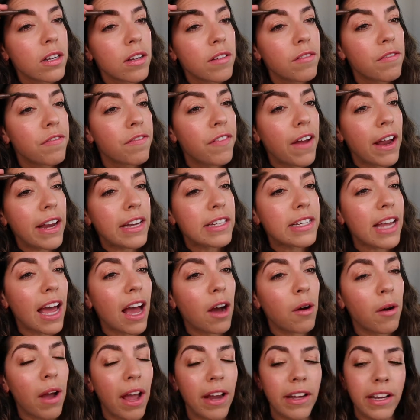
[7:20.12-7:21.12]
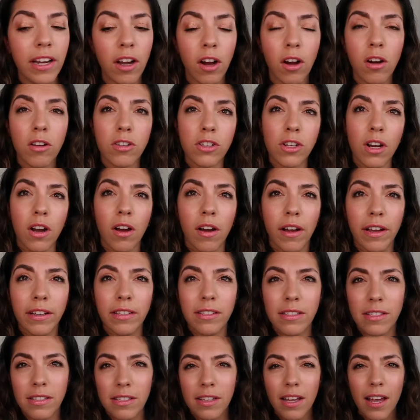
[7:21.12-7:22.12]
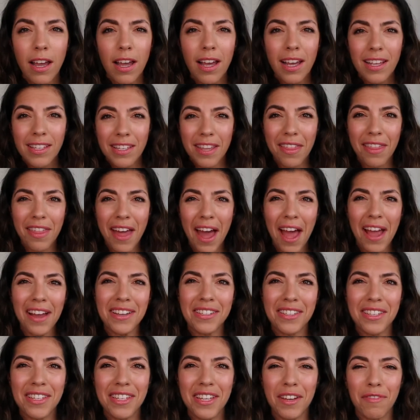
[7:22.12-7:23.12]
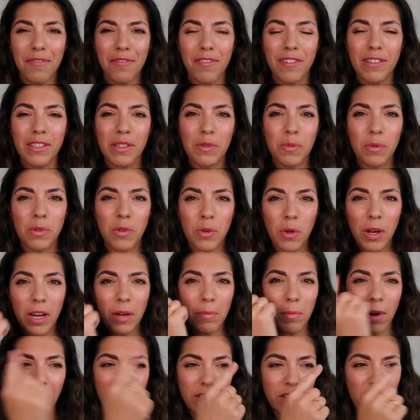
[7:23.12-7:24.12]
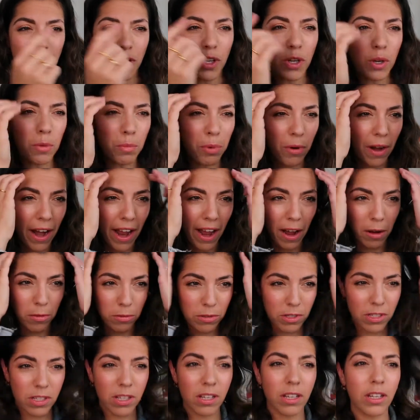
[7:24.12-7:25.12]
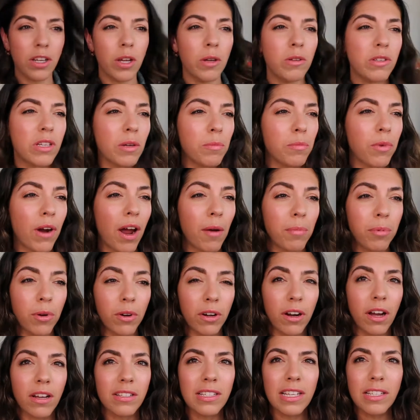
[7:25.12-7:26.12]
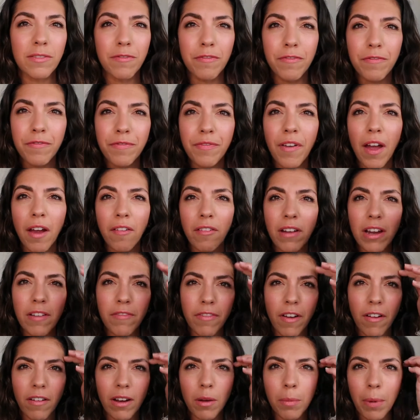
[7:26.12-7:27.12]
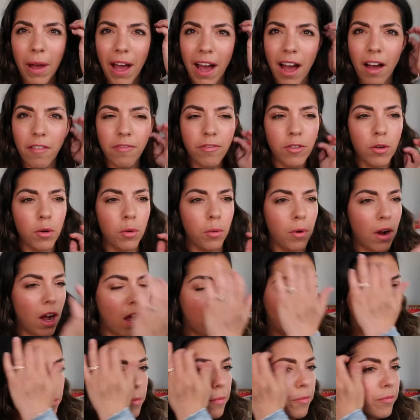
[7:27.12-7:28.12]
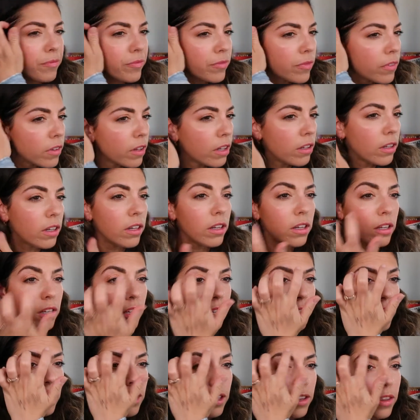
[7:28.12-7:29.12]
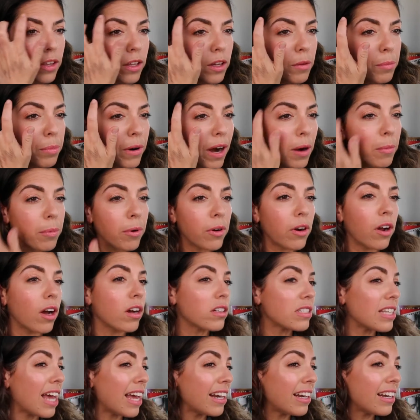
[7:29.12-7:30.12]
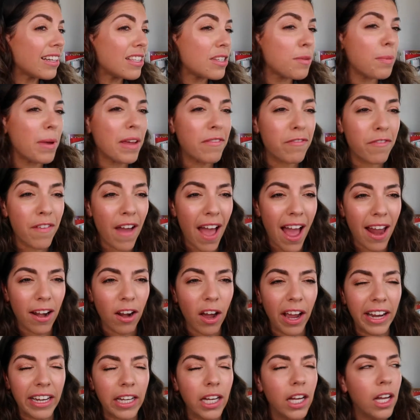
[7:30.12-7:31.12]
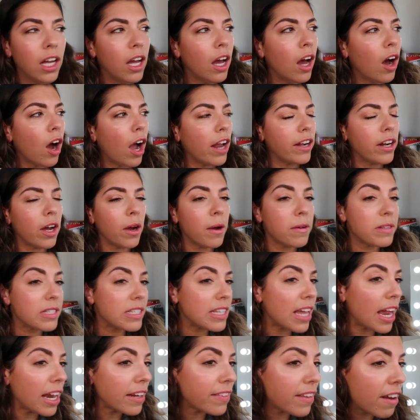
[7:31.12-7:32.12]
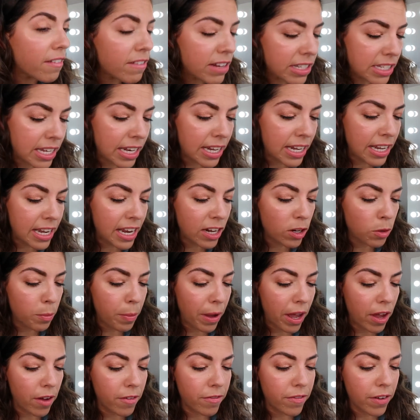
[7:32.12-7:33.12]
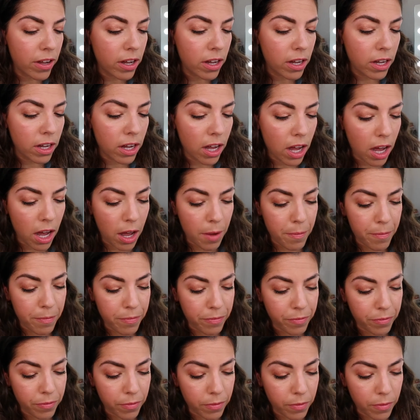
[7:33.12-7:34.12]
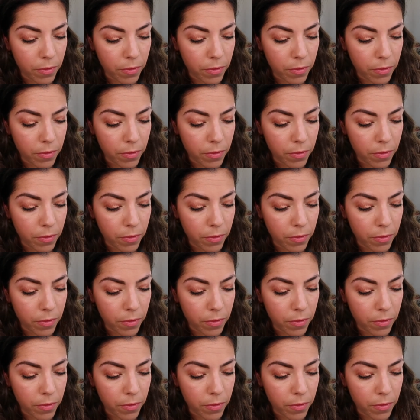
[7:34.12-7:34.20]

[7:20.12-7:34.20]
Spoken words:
fade out any harsh lines. So that is the difference between my two brows using brow products. It's very, very powerful, the brow products. And to be fair, like, I know I was saying there is a little bit of a